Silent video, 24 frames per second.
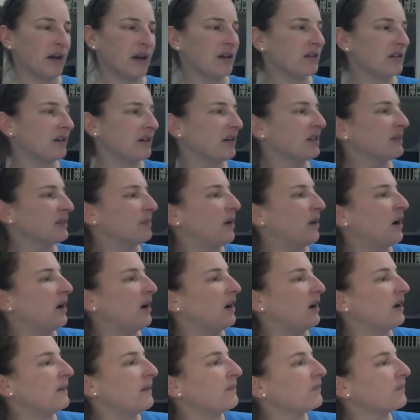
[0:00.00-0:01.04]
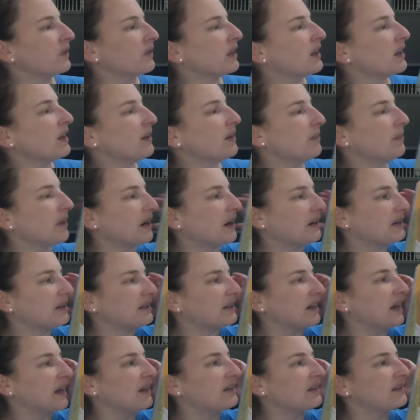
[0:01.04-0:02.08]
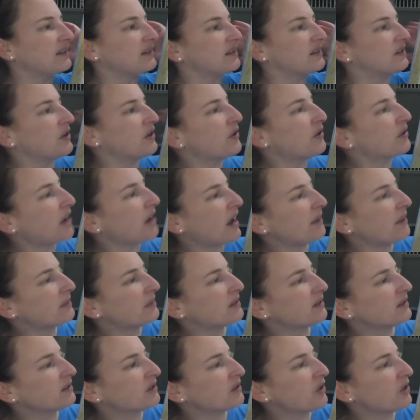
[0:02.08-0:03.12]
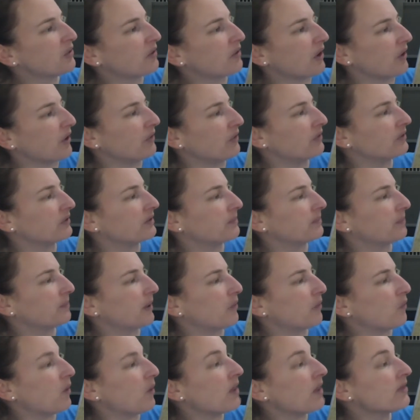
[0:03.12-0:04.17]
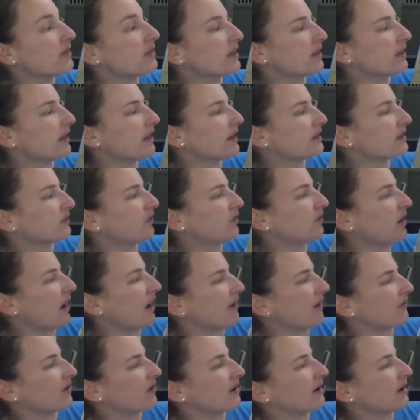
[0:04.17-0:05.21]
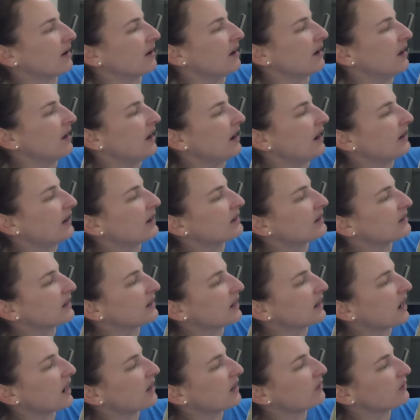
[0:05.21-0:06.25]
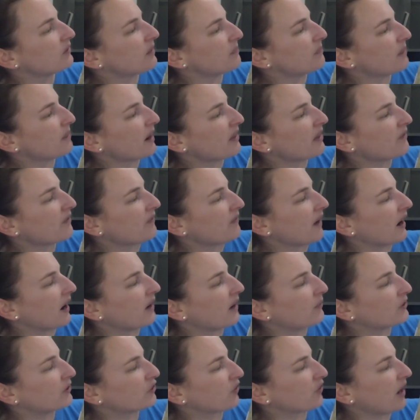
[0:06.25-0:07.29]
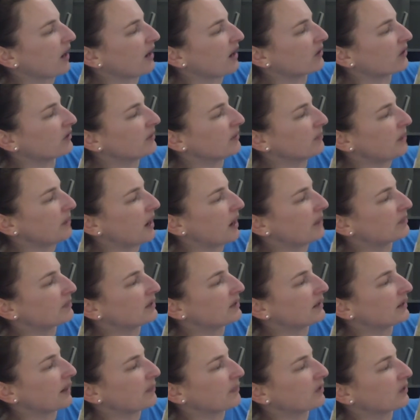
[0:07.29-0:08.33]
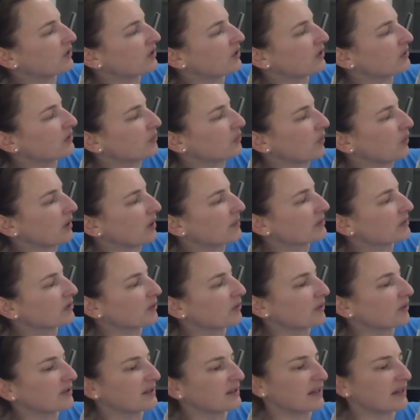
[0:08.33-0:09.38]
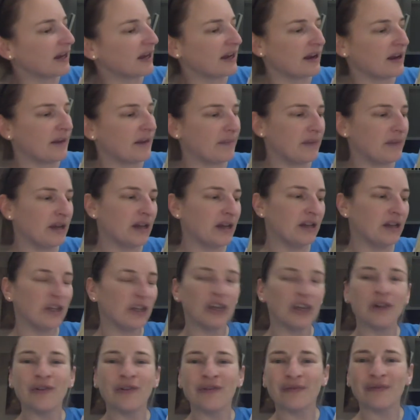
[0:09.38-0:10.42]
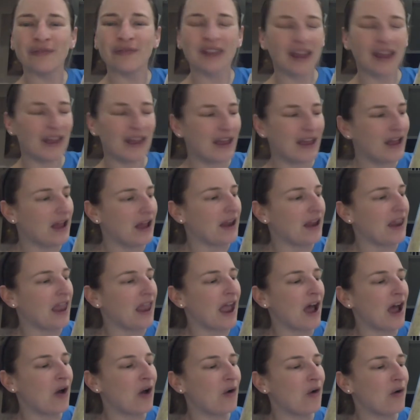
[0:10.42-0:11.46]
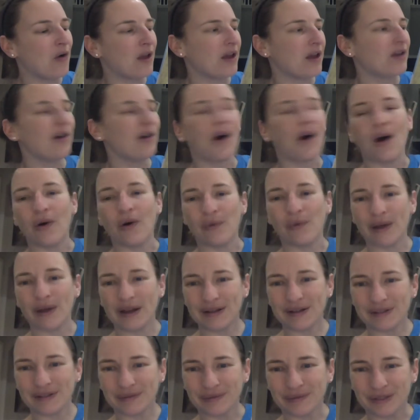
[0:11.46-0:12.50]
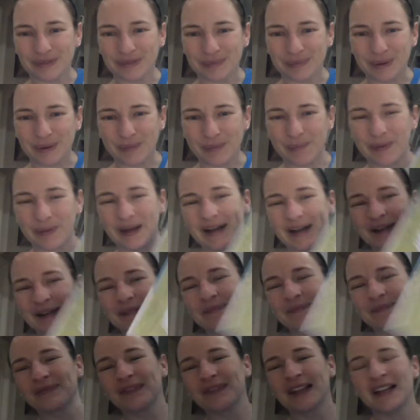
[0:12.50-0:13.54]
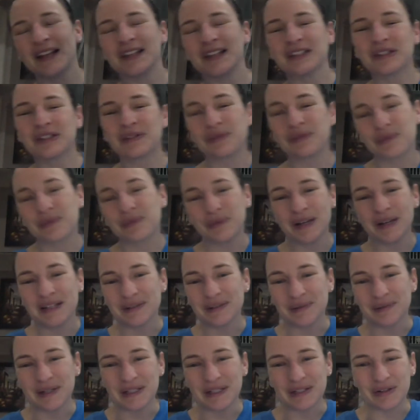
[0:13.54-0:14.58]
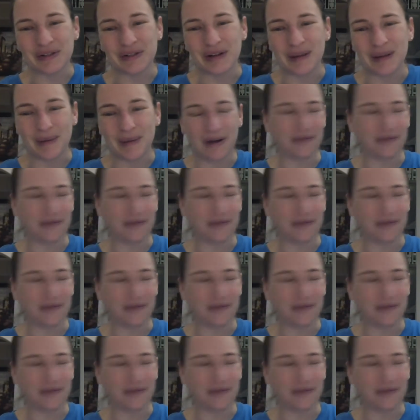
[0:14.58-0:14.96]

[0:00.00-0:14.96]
took his paw. Bear says, snow comes and snow goes, but one thing lasts forever. And as they cuddled up by the fire, which crackled and popped and kept their toes warm, Squirrel said, me and you, now and always, whispered Bear. Sweet, sweet story about